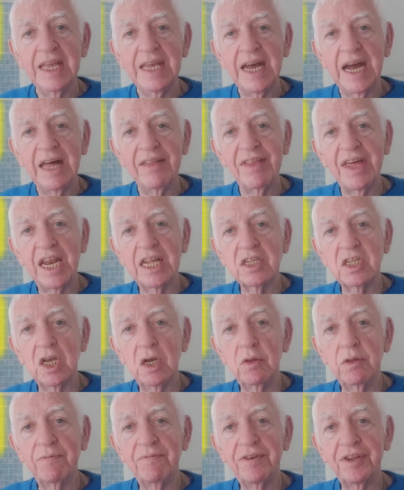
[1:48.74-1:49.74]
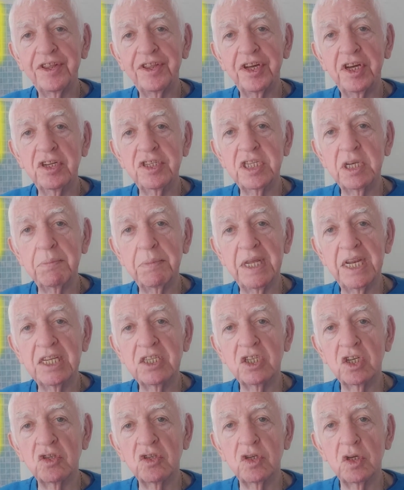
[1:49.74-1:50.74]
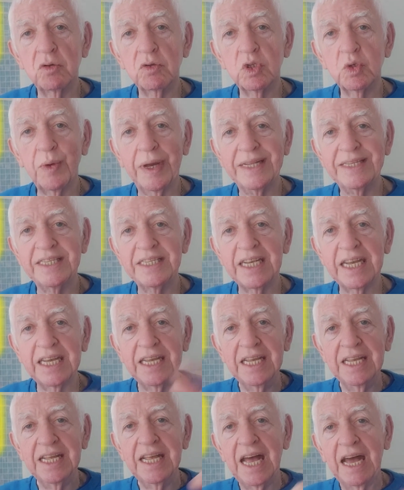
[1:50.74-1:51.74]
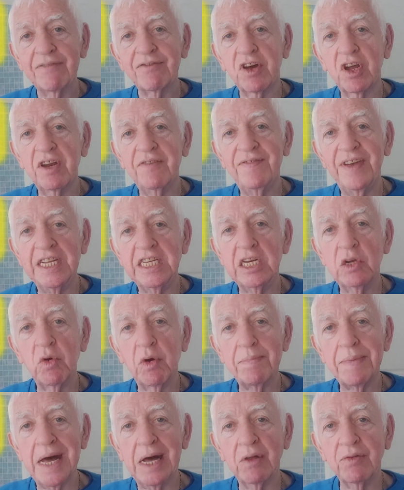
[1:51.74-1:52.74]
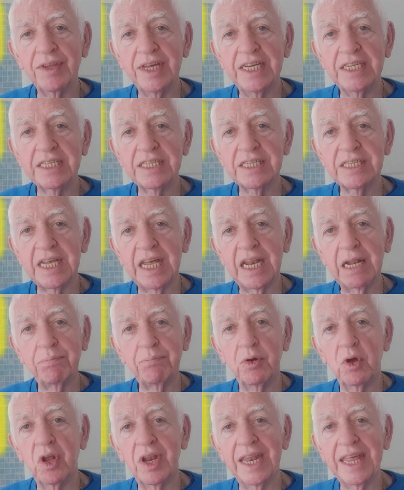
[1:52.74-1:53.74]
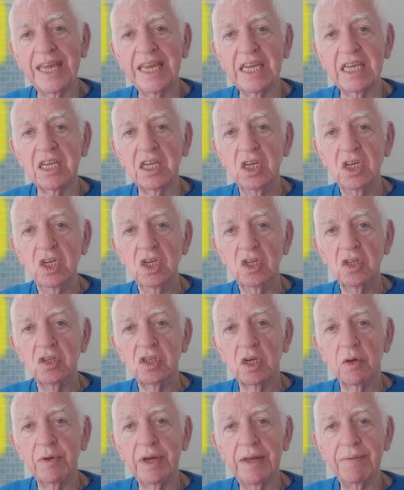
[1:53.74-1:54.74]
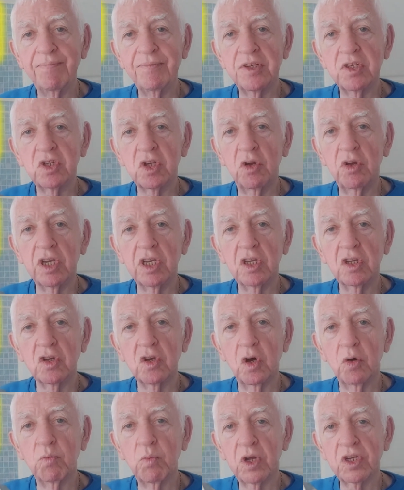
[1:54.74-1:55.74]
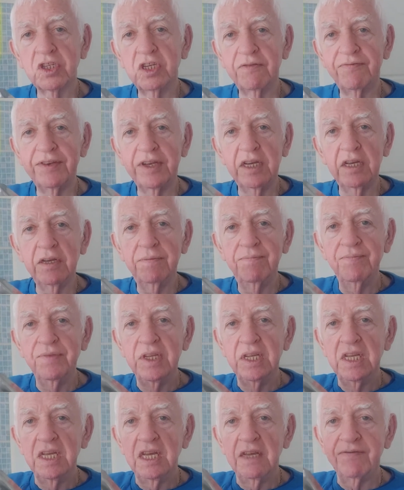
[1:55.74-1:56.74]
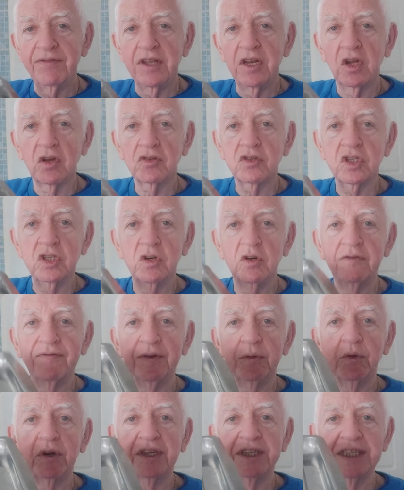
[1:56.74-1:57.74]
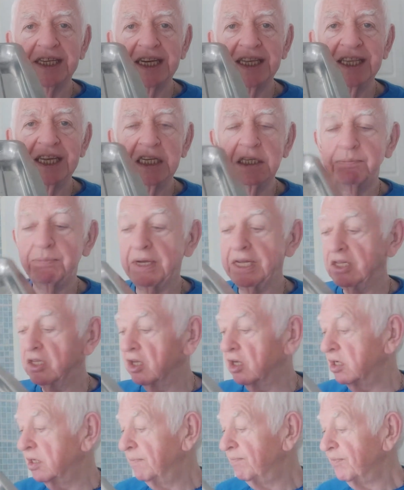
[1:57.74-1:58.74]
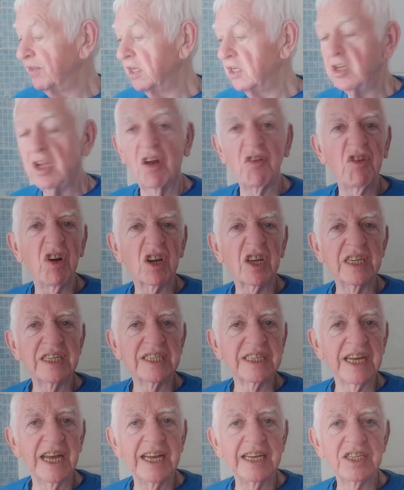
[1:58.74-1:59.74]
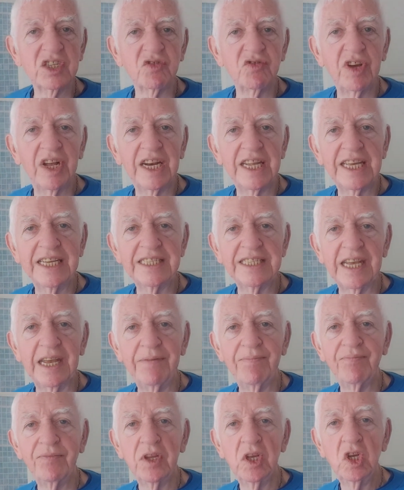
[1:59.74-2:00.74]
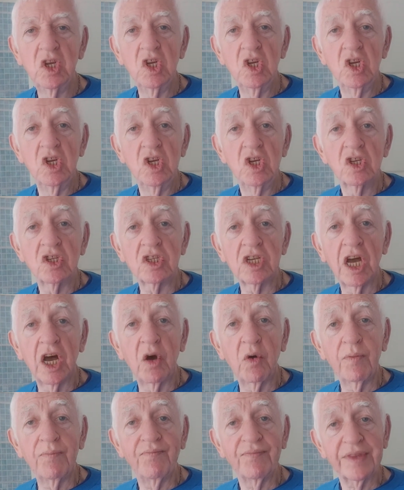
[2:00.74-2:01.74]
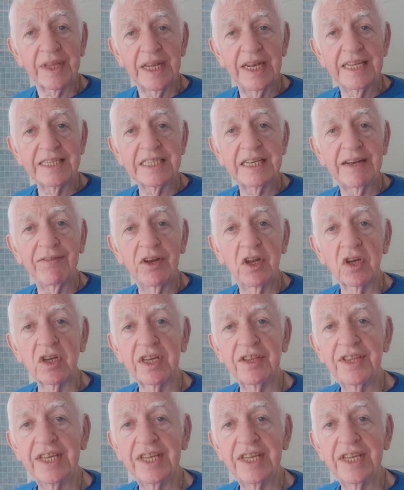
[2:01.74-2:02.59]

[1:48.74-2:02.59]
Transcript: and then I do them for 30 minutes at 220. I've got a video about this, and I'll put a link to it so you can go and watch if you're not sure, if you want to see these being done. Not rocket science really, is it? So let's have a look at